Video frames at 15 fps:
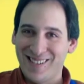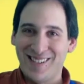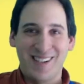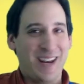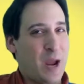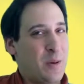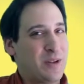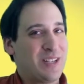
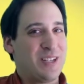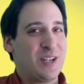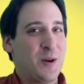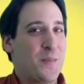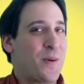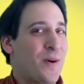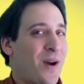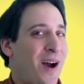Today was
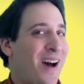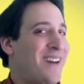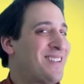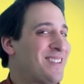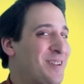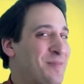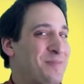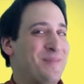super
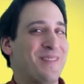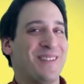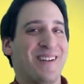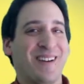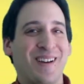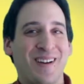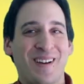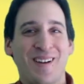awesome,
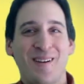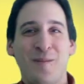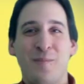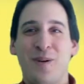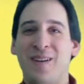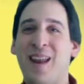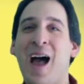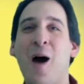
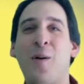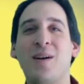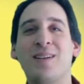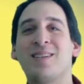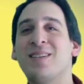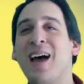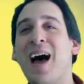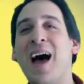but now
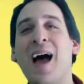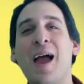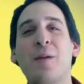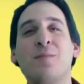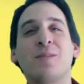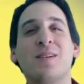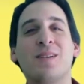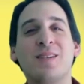it's
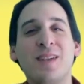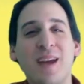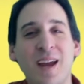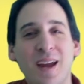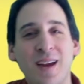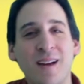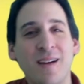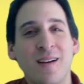time to
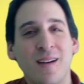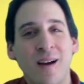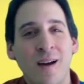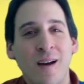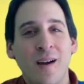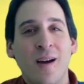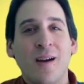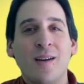sing
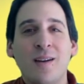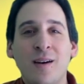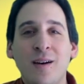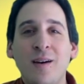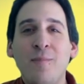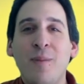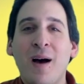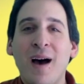
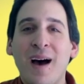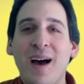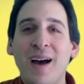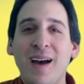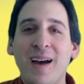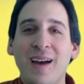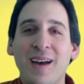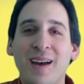
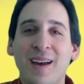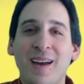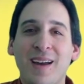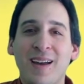goodbye,